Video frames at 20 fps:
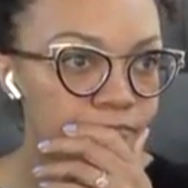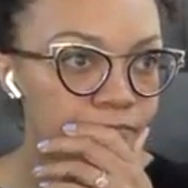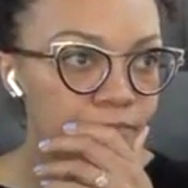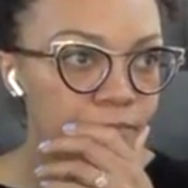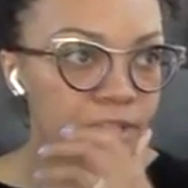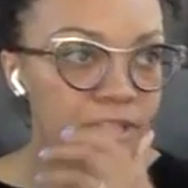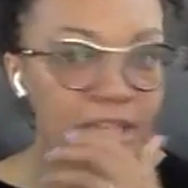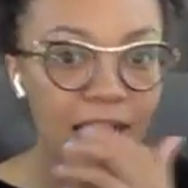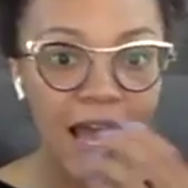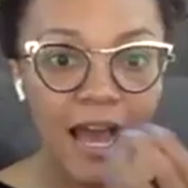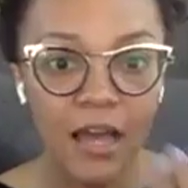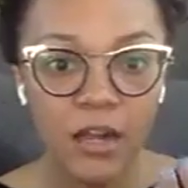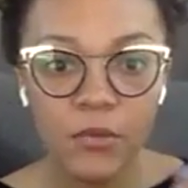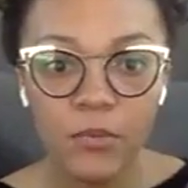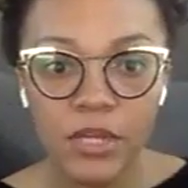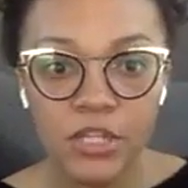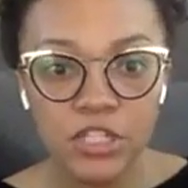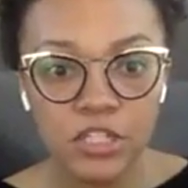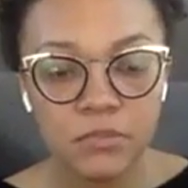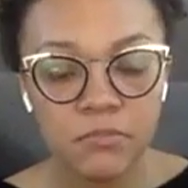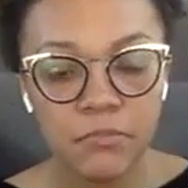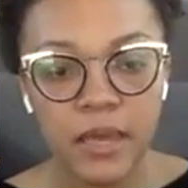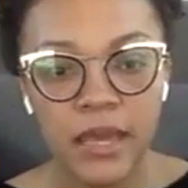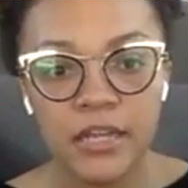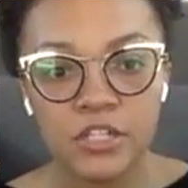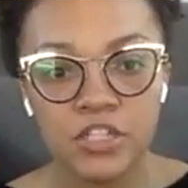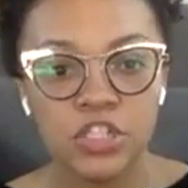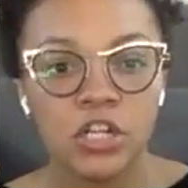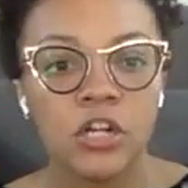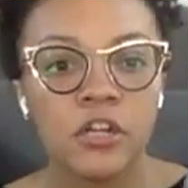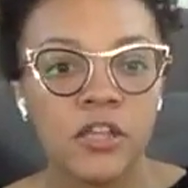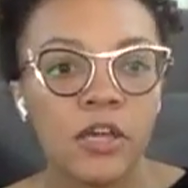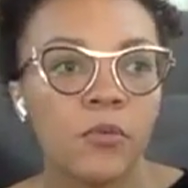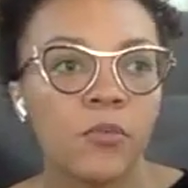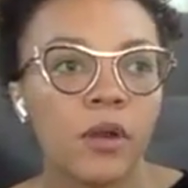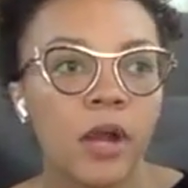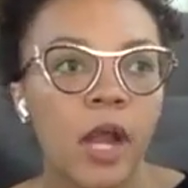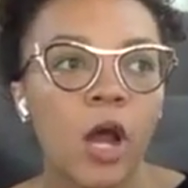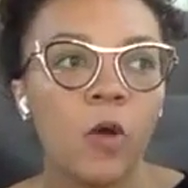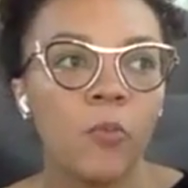it's like, how do we just make sure that
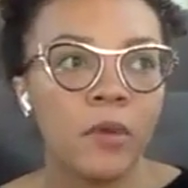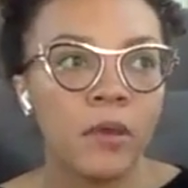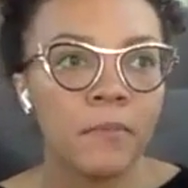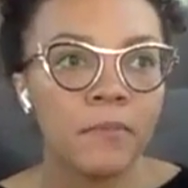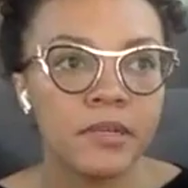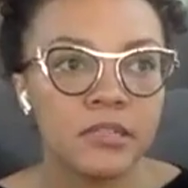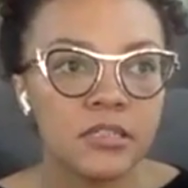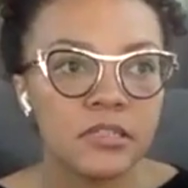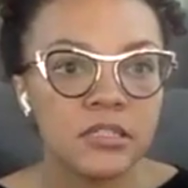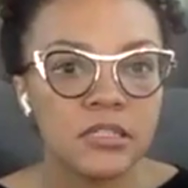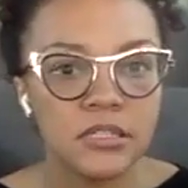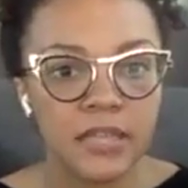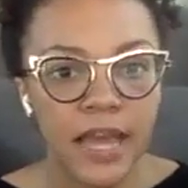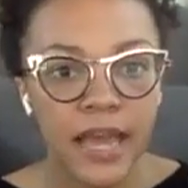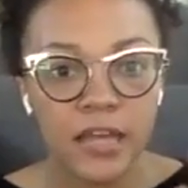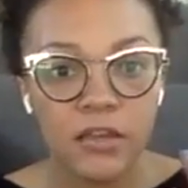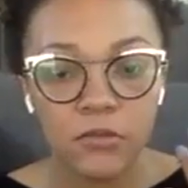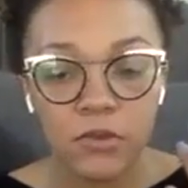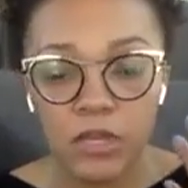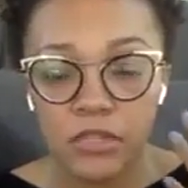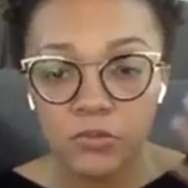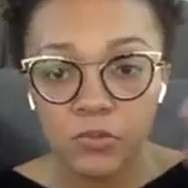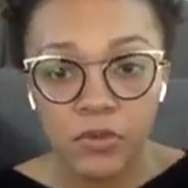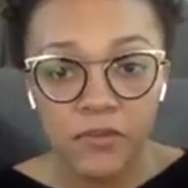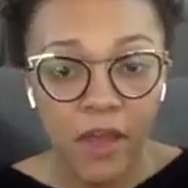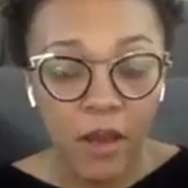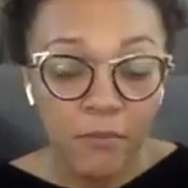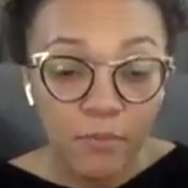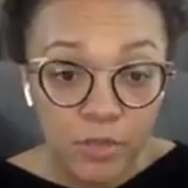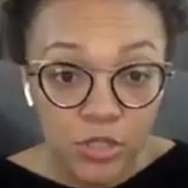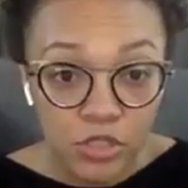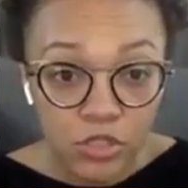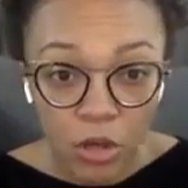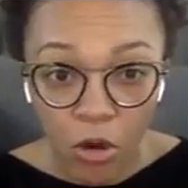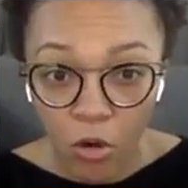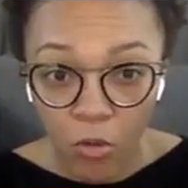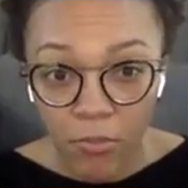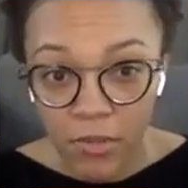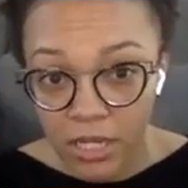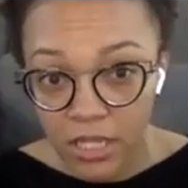we're helping businesses because we've helped
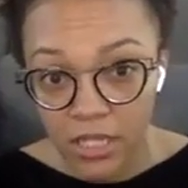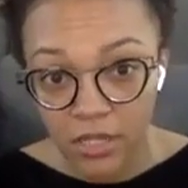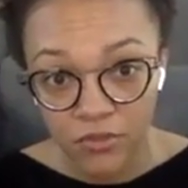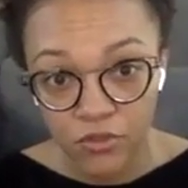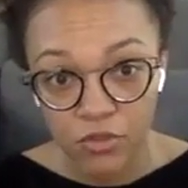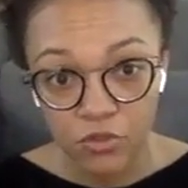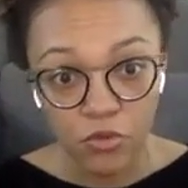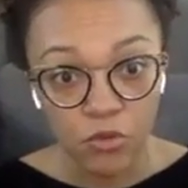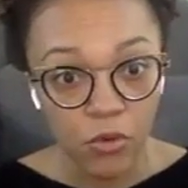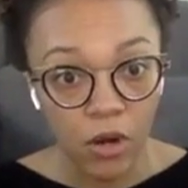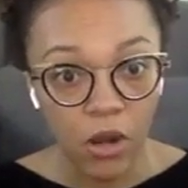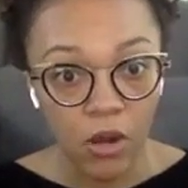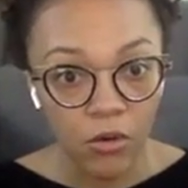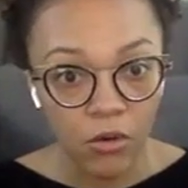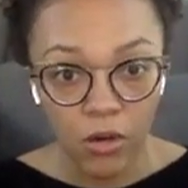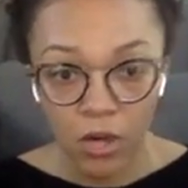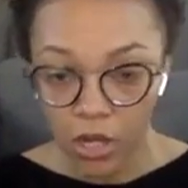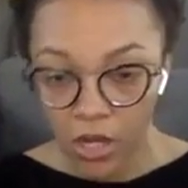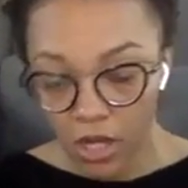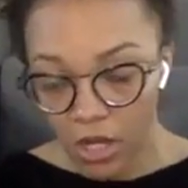so many of you grow.